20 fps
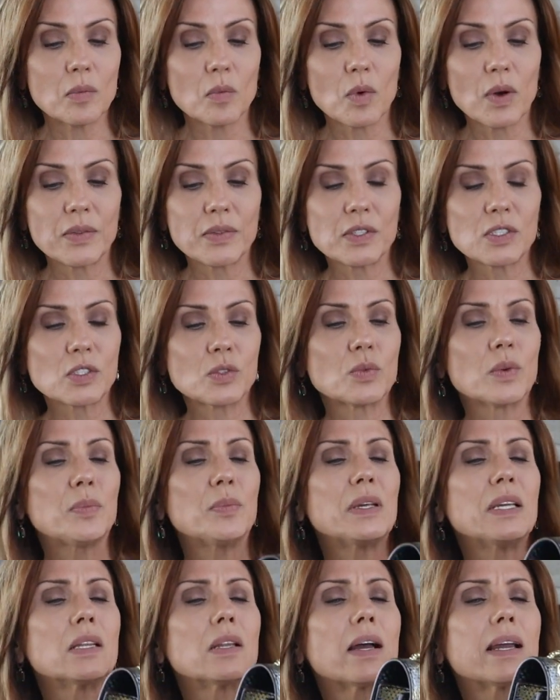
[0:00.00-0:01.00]
um, what this
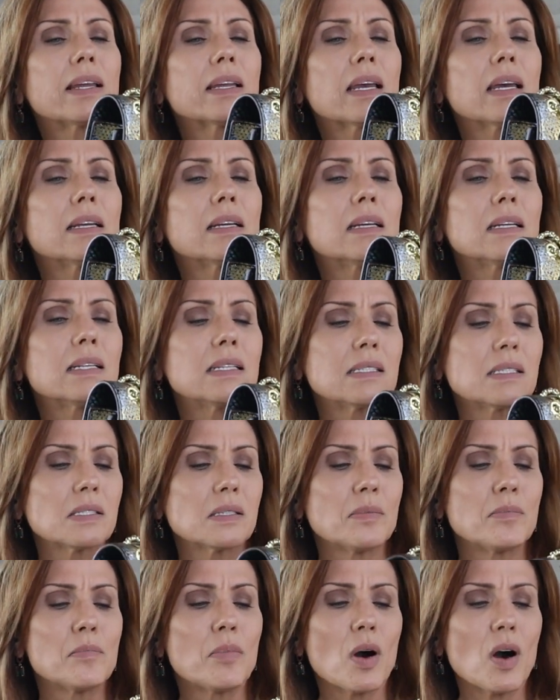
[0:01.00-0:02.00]
would be like. And it is
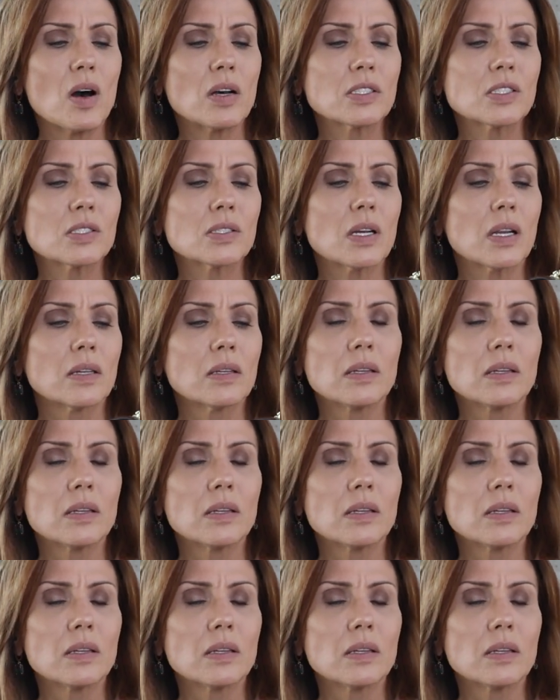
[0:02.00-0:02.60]
embossed